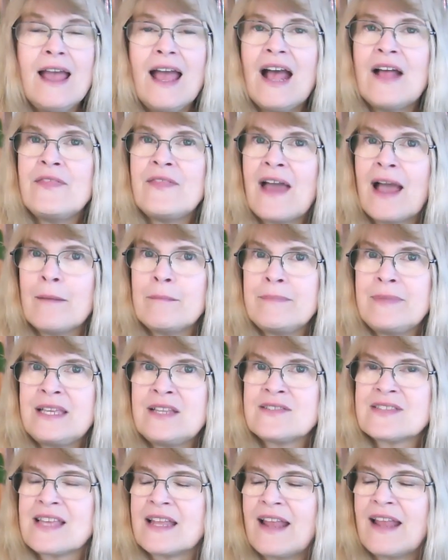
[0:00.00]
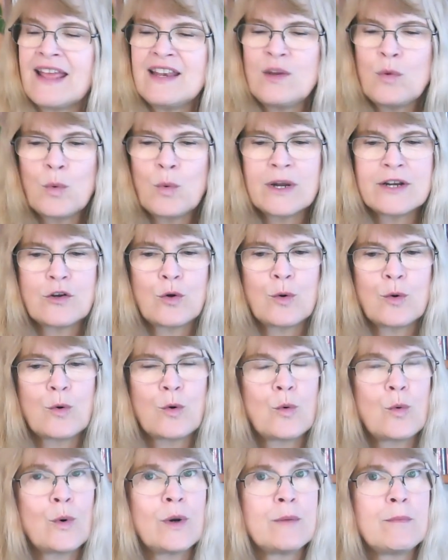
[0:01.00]
and that means that anyone
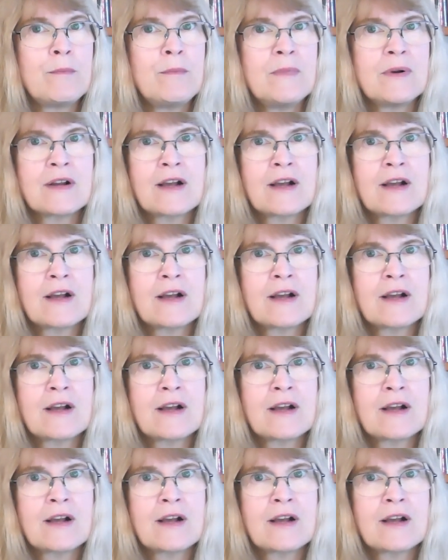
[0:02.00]
who would